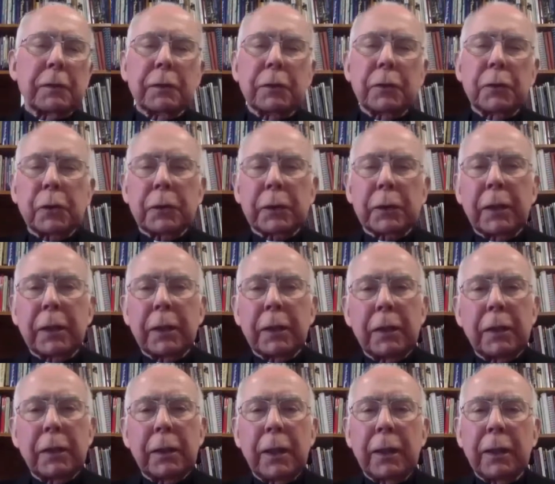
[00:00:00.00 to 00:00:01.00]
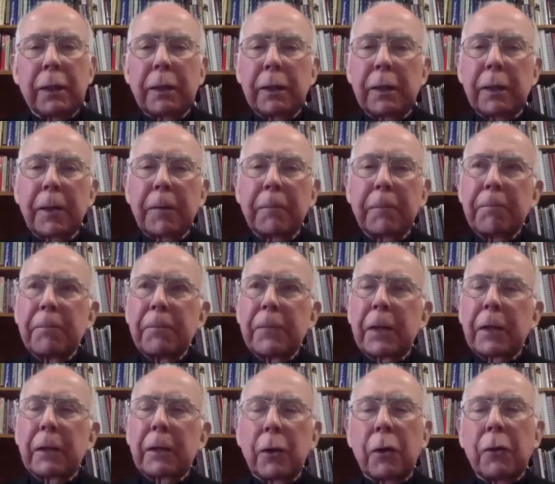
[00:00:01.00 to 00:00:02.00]
cooking and
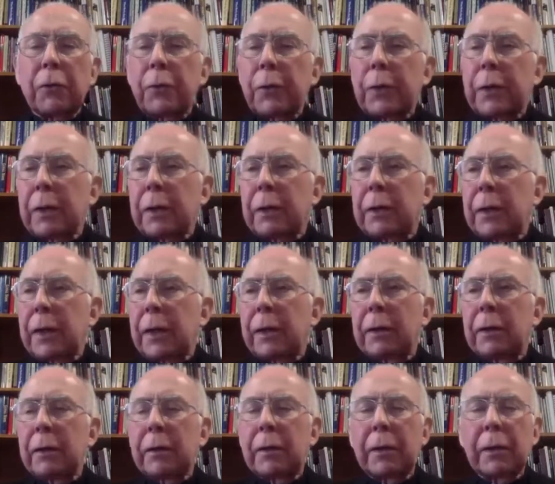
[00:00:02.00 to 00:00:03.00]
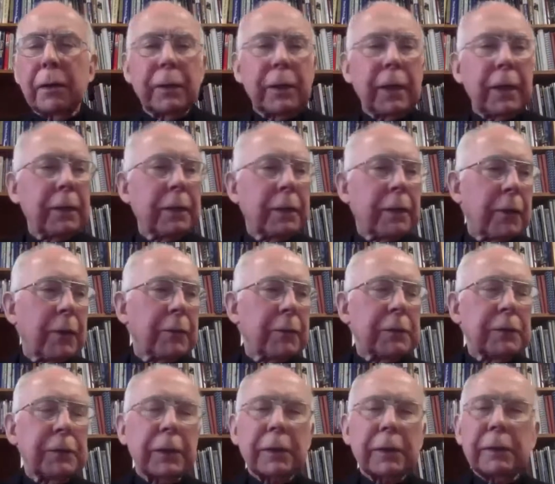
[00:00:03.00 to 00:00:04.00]
laundry and taking care of
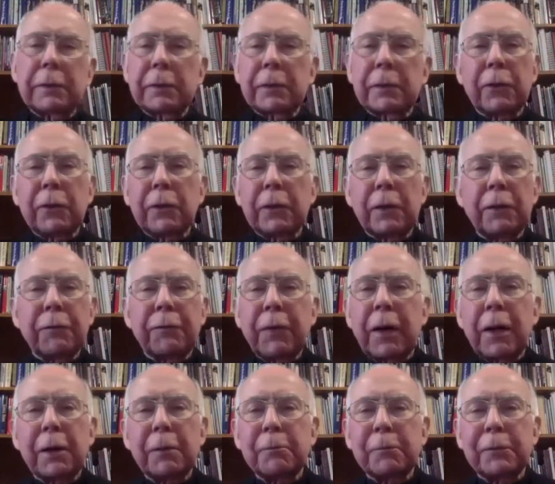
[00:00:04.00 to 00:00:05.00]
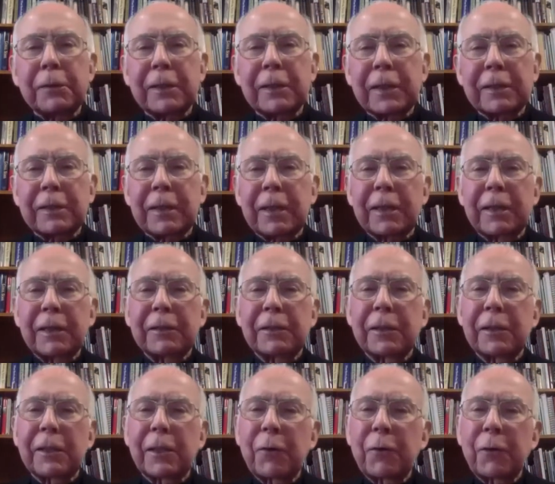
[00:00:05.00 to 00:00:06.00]
the chickens and all in the farms and things like that,
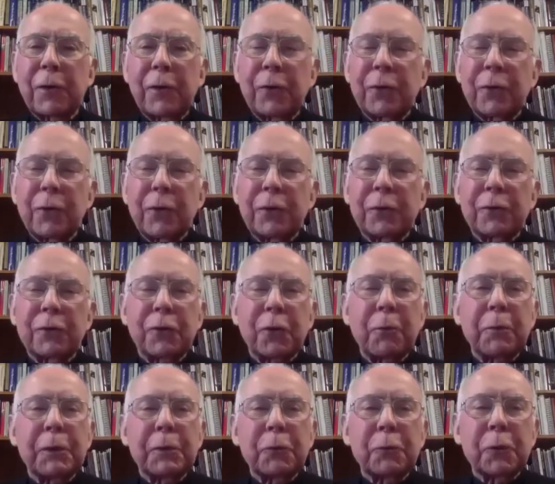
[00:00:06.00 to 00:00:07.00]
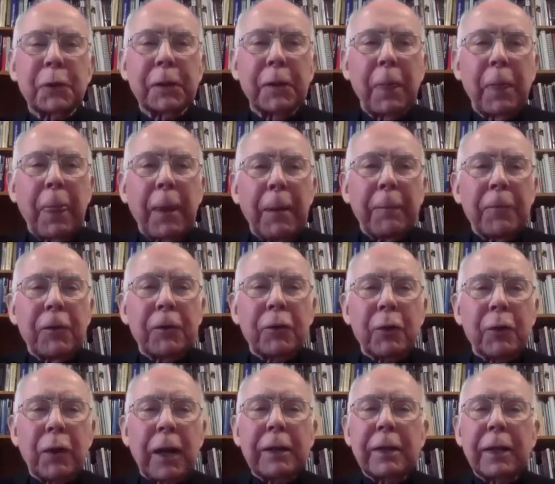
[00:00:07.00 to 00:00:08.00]
they were doing so much work. And
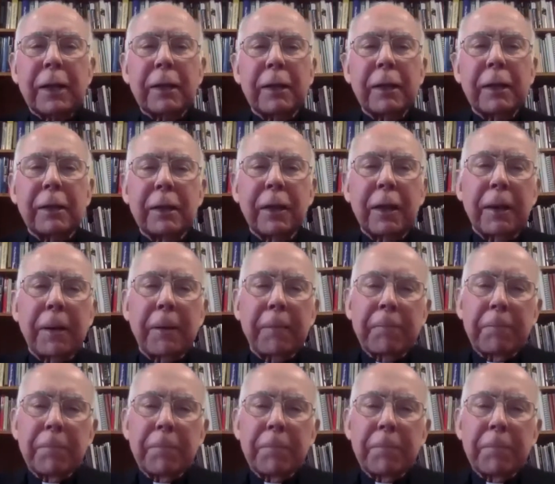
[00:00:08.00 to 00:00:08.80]
so I think that the